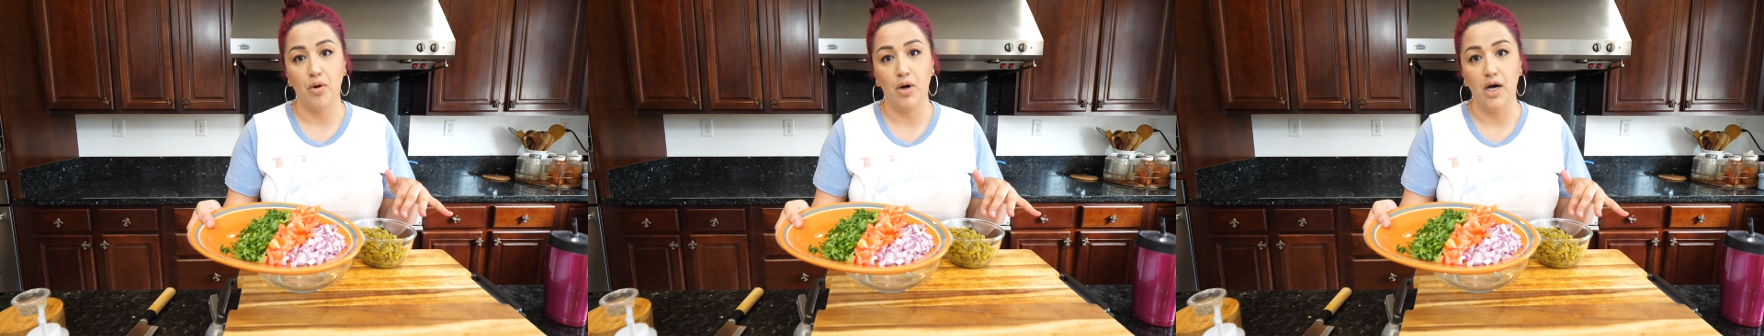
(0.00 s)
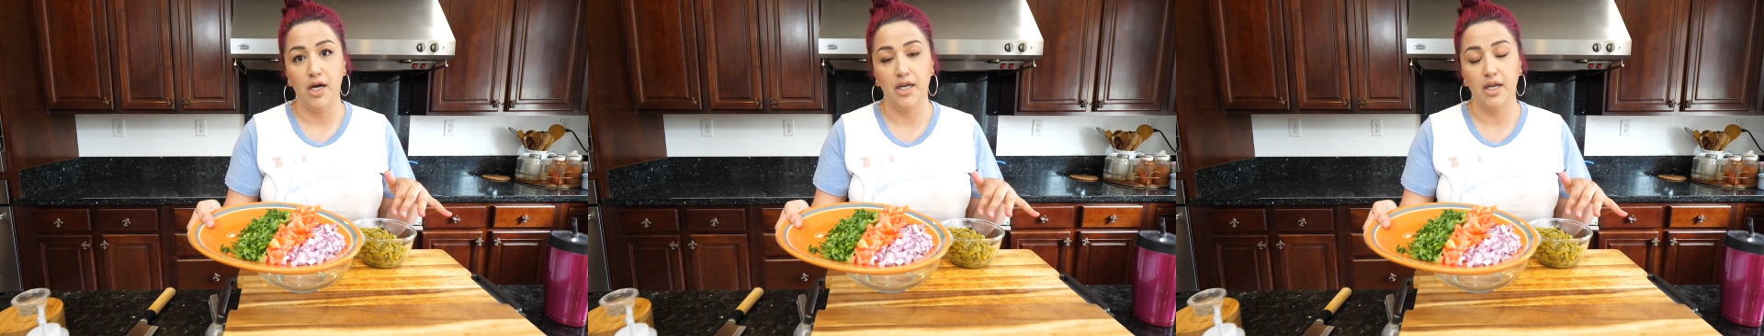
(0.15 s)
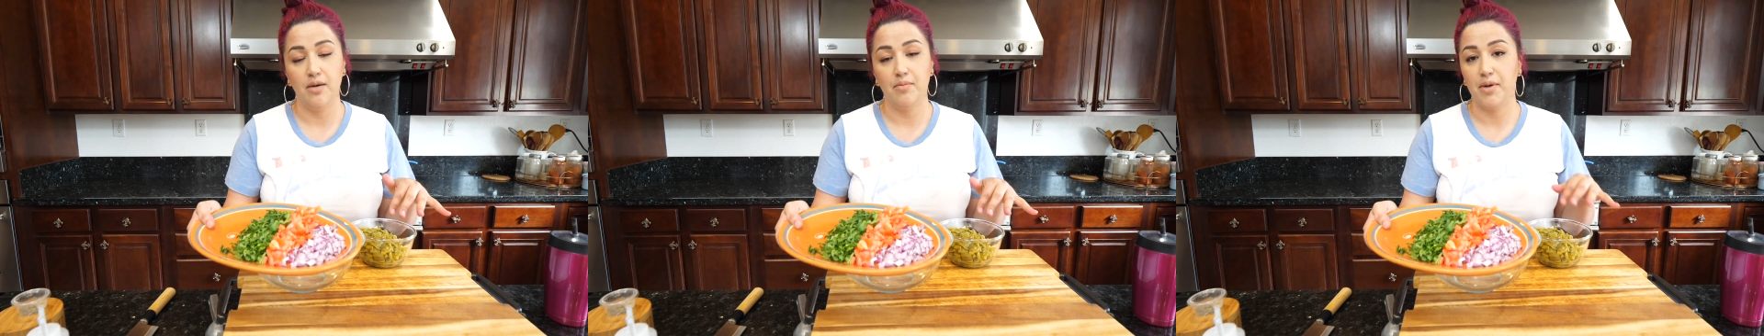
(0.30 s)

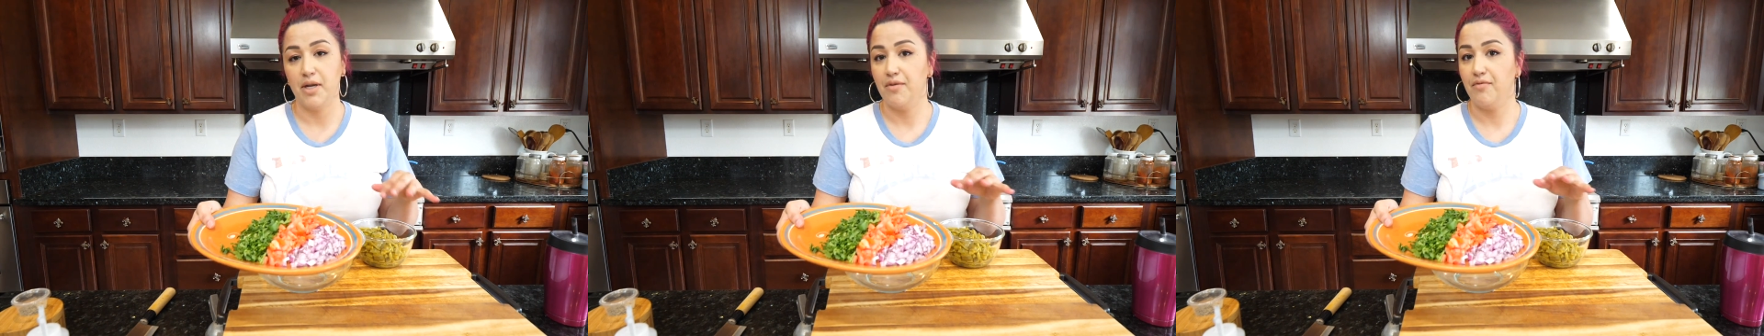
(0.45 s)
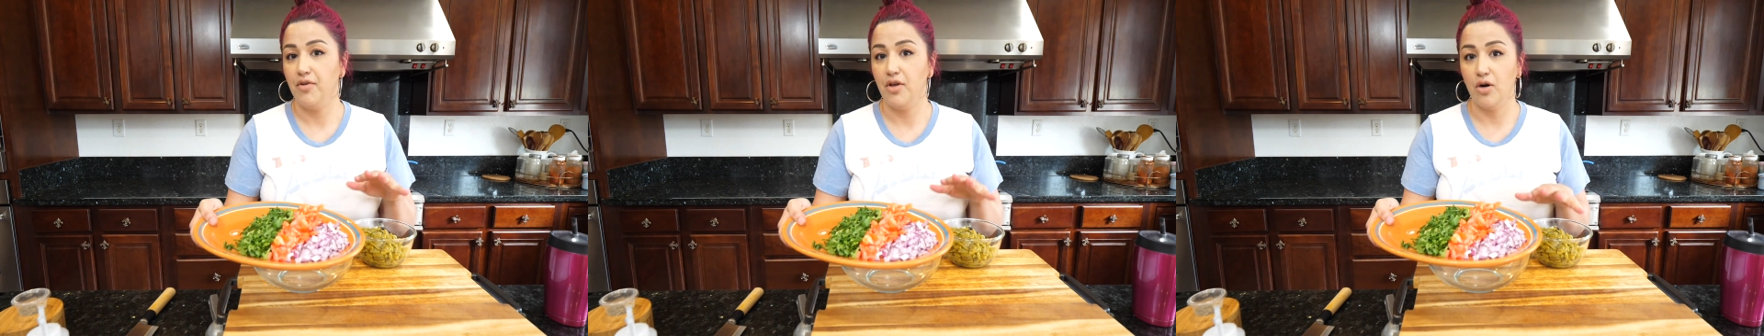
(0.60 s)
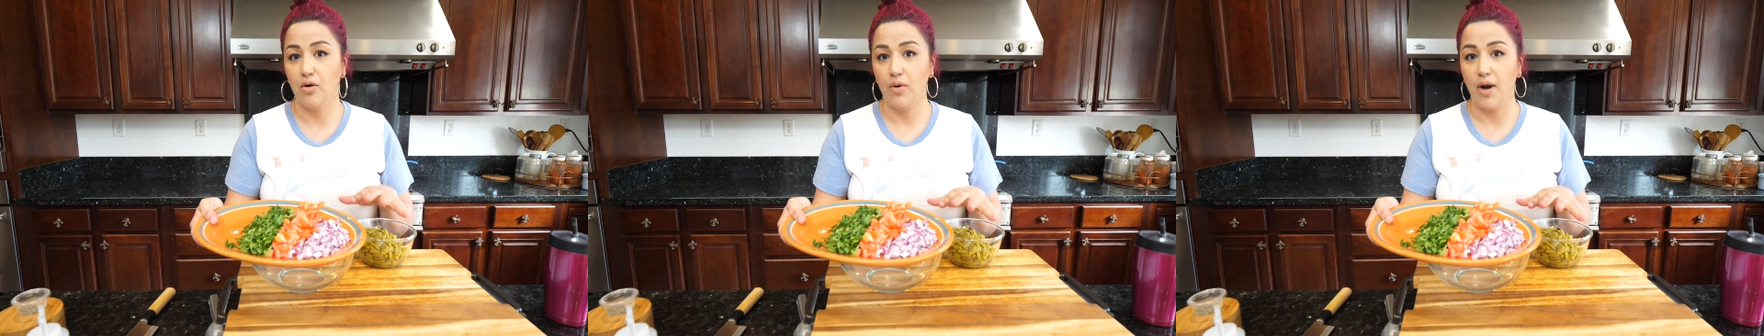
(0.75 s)
onion, but if
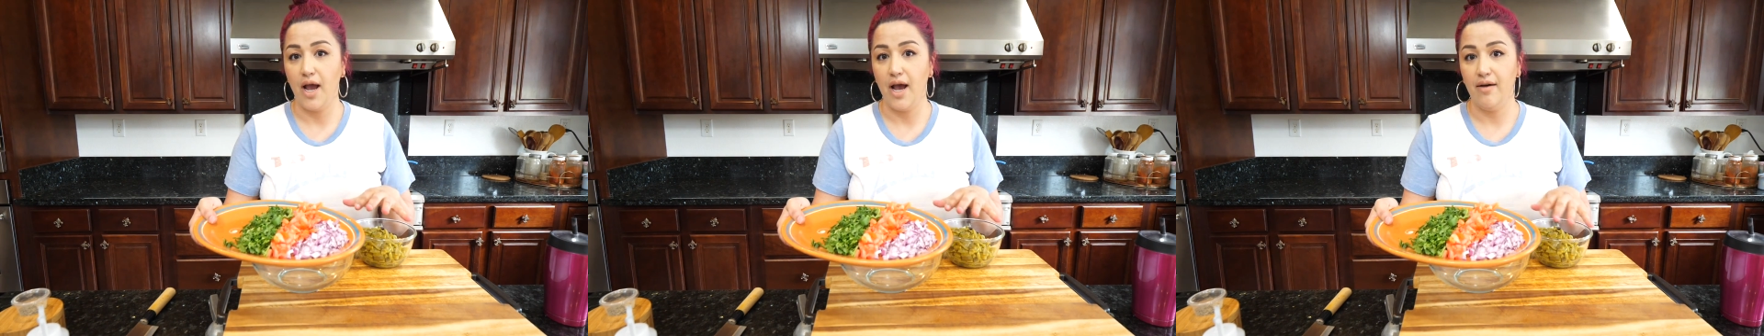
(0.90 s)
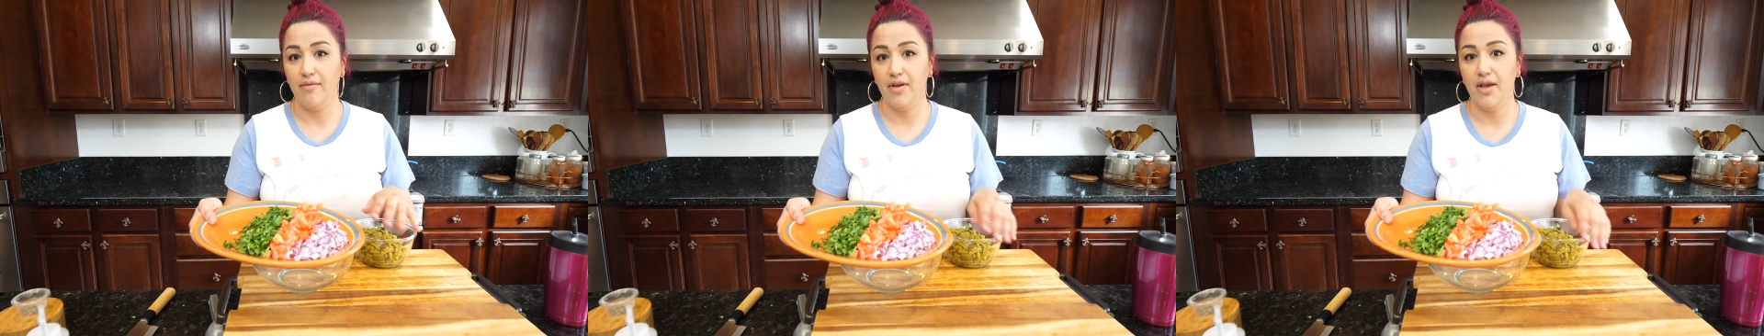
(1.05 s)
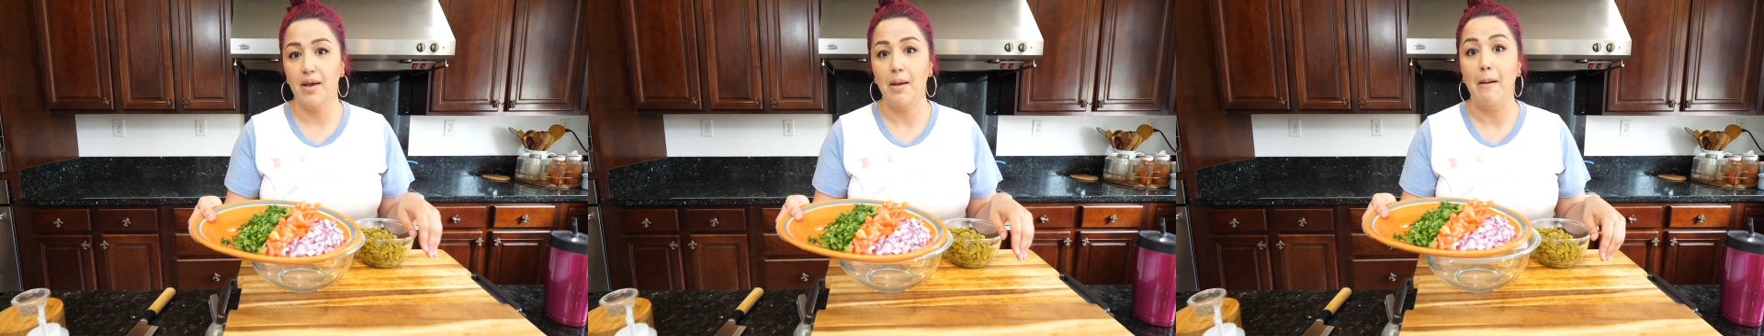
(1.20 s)
you don't
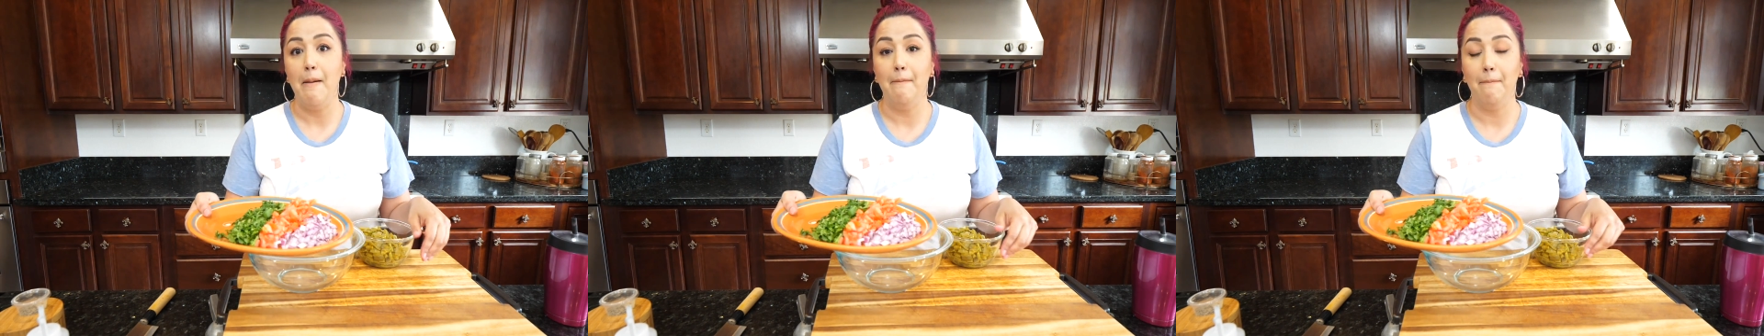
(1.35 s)
have it,